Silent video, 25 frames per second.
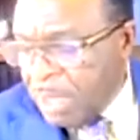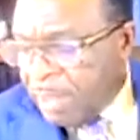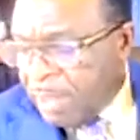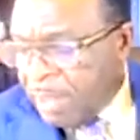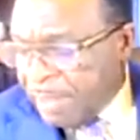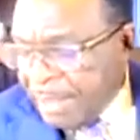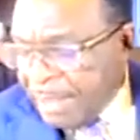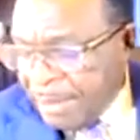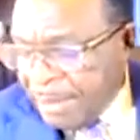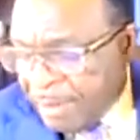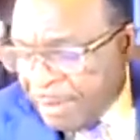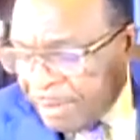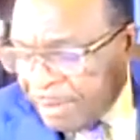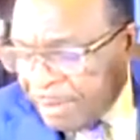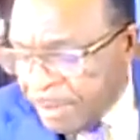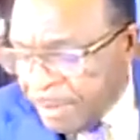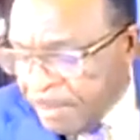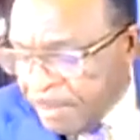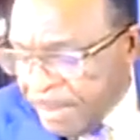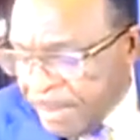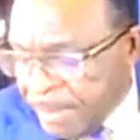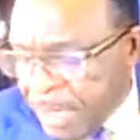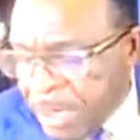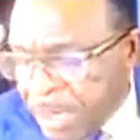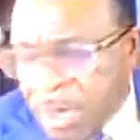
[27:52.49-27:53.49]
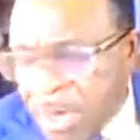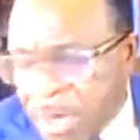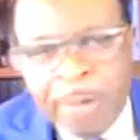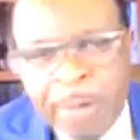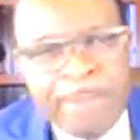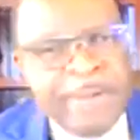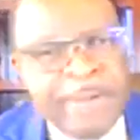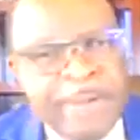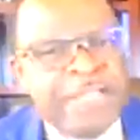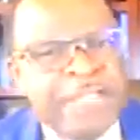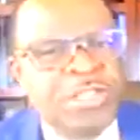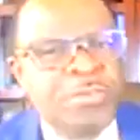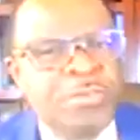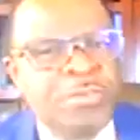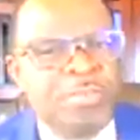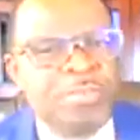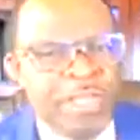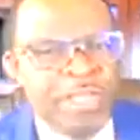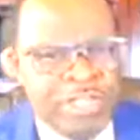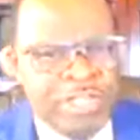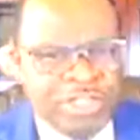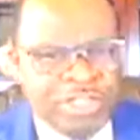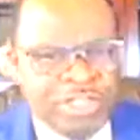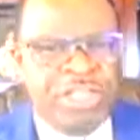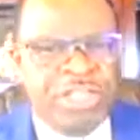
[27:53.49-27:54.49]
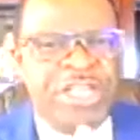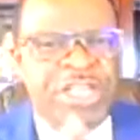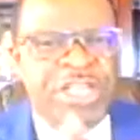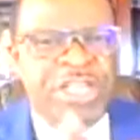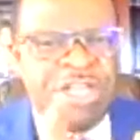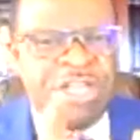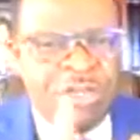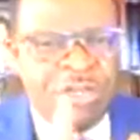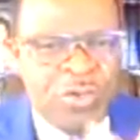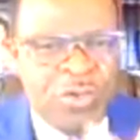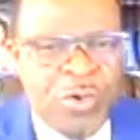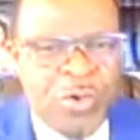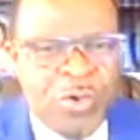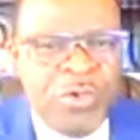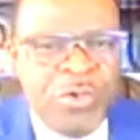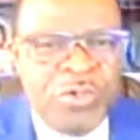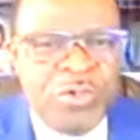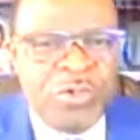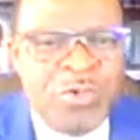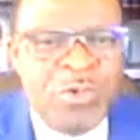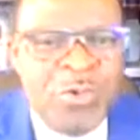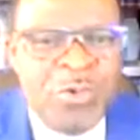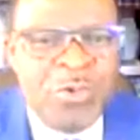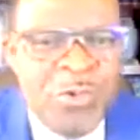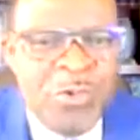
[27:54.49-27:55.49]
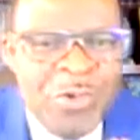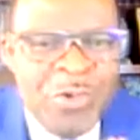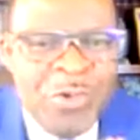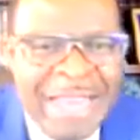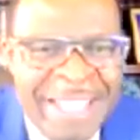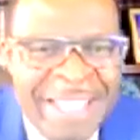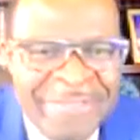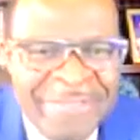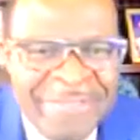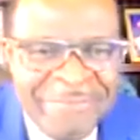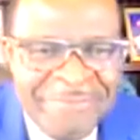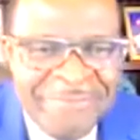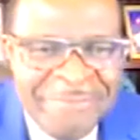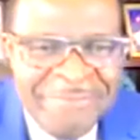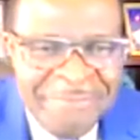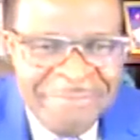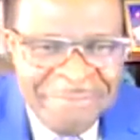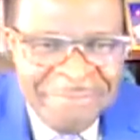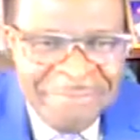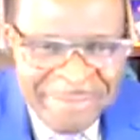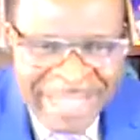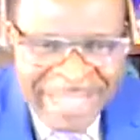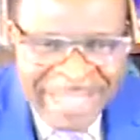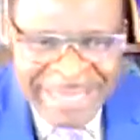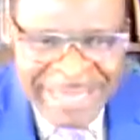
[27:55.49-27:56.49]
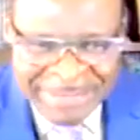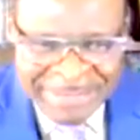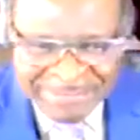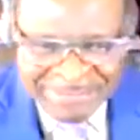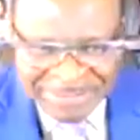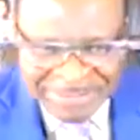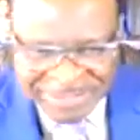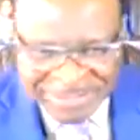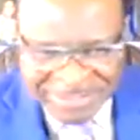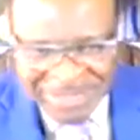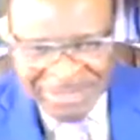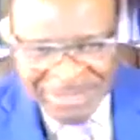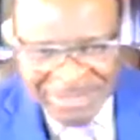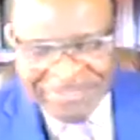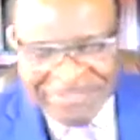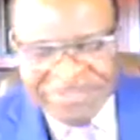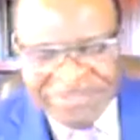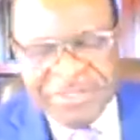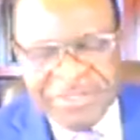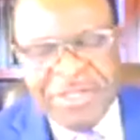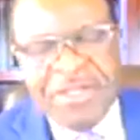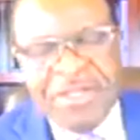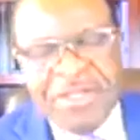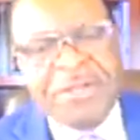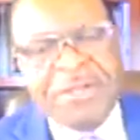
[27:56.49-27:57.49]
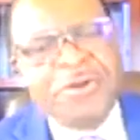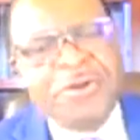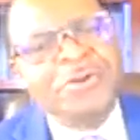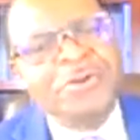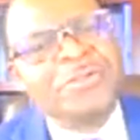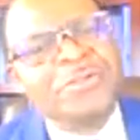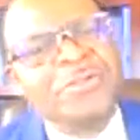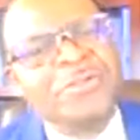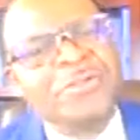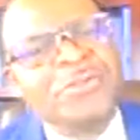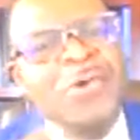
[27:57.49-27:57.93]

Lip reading: They're not going to make up, especially those who live by themselves. Those who